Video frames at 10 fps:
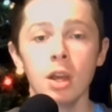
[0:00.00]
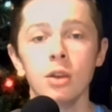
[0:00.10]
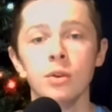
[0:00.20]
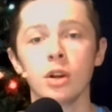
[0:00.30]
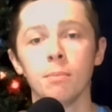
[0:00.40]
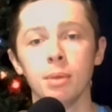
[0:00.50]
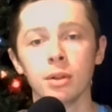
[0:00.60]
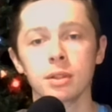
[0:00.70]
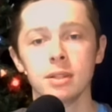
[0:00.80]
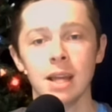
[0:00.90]
You can go to
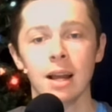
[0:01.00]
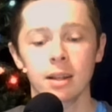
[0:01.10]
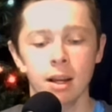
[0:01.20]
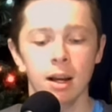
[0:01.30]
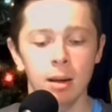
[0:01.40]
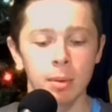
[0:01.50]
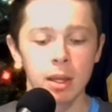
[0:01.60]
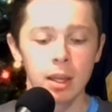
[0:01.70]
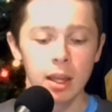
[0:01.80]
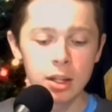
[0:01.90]
built.com
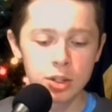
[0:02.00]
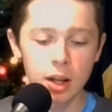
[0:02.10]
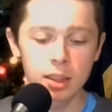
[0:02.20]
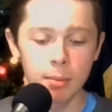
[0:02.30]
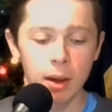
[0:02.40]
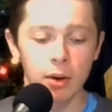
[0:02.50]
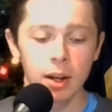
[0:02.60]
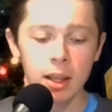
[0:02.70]
and check them out